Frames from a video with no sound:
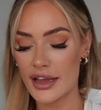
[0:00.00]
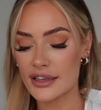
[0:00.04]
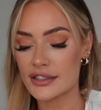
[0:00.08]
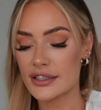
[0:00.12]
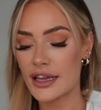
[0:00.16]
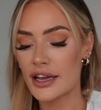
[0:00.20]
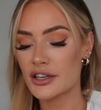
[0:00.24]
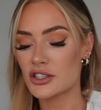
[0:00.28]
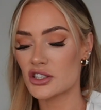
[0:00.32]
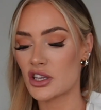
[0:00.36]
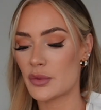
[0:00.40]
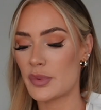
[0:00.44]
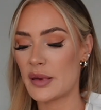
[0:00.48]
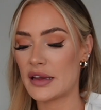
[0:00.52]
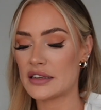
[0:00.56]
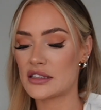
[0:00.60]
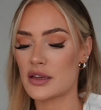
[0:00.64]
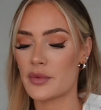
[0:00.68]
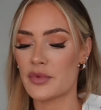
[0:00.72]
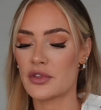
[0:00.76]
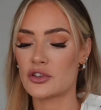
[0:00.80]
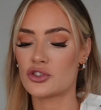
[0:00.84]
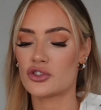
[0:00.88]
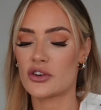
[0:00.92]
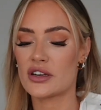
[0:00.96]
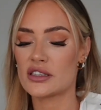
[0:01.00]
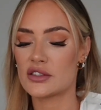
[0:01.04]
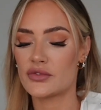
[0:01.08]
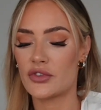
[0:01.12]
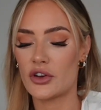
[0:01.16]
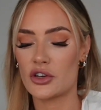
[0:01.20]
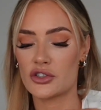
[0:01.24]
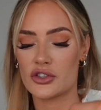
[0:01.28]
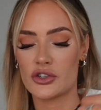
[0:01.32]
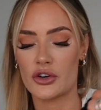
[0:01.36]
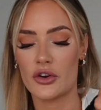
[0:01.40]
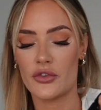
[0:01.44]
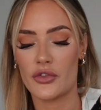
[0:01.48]
Next, I actually picked up the dress
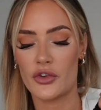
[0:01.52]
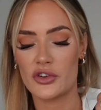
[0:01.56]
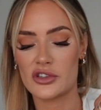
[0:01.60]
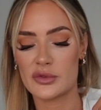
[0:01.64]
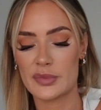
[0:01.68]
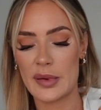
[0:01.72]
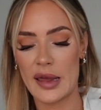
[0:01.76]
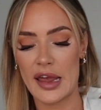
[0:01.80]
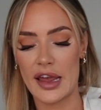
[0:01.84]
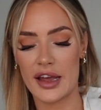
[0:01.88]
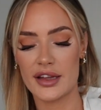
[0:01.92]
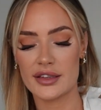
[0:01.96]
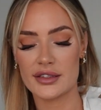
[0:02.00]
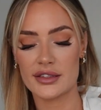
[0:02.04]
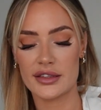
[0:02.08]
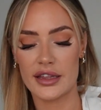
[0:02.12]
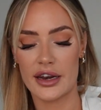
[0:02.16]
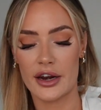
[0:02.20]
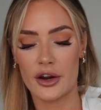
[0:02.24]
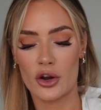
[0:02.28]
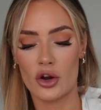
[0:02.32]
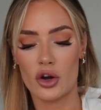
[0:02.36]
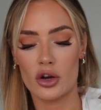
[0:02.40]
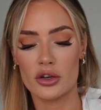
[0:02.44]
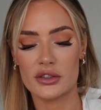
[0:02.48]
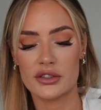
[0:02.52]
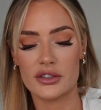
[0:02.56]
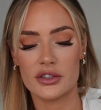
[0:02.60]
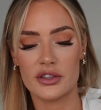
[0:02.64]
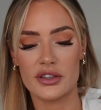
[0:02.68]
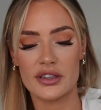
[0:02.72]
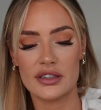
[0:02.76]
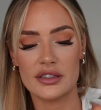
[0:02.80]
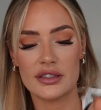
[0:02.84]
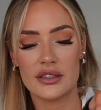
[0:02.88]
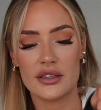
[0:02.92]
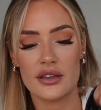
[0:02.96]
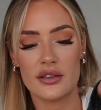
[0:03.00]
version of those pants that I got. So
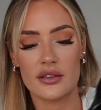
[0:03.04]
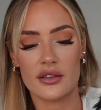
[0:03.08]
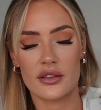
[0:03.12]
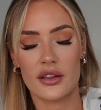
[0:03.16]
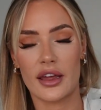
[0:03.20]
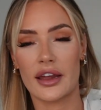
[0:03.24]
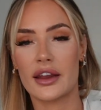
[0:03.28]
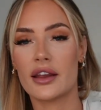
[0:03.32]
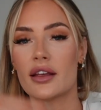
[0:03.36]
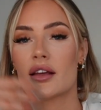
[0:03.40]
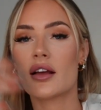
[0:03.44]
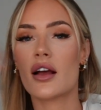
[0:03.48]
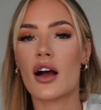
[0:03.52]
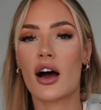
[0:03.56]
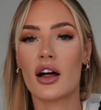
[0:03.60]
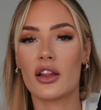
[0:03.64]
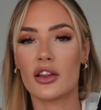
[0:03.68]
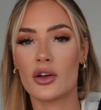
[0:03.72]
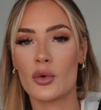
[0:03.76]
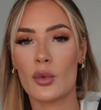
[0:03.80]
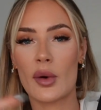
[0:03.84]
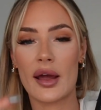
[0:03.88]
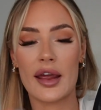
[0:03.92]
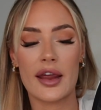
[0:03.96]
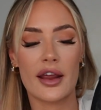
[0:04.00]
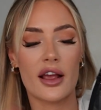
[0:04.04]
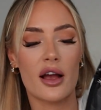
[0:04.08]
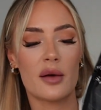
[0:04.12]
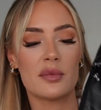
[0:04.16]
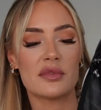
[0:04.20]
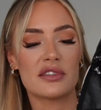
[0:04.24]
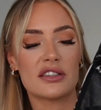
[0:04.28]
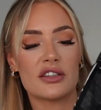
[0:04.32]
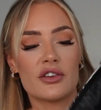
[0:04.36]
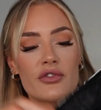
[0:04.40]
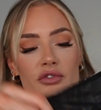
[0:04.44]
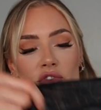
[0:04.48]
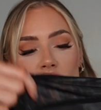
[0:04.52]
this like colorway
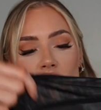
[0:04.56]
comes in a